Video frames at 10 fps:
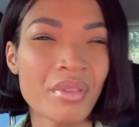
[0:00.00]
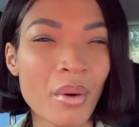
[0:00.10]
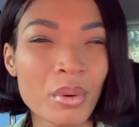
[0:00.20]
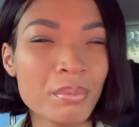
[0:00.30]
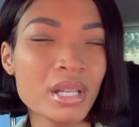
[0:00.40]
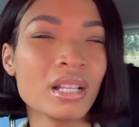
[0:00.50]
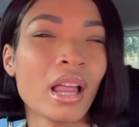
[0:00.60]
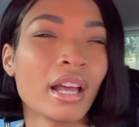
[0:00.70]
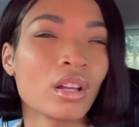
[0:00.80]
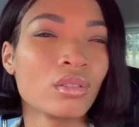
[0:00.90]
That would be
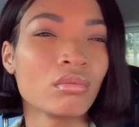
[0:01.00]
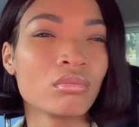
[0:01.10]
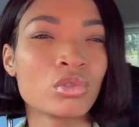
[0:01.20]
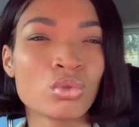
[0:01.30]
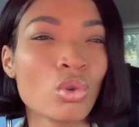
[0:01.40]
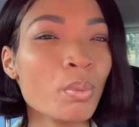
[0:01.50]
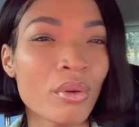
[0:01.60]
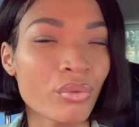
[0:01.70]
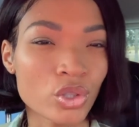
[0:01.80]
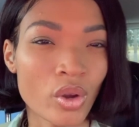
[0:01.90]
like
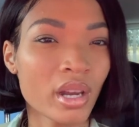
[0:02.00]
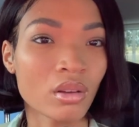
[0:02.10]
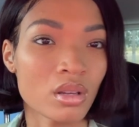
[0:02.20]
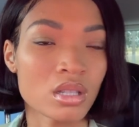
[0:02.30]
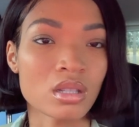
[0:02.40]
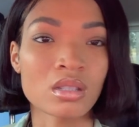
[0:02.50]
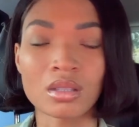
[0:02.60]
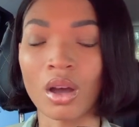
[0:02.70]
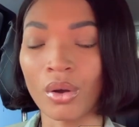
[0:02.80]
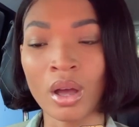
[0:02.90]
stupid for training reasons.
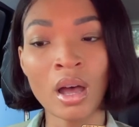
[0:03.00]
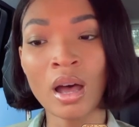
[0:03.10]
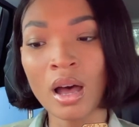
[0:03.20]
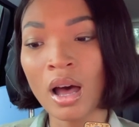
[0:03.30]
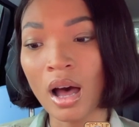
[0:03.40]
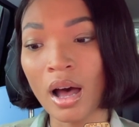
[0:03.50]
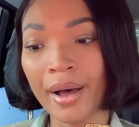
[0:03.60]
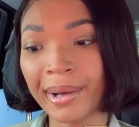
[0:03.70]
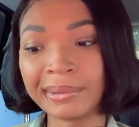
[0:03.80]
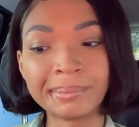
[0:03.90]
So
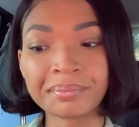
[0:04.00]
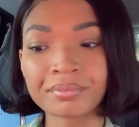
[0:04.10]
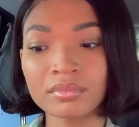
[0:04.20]
um,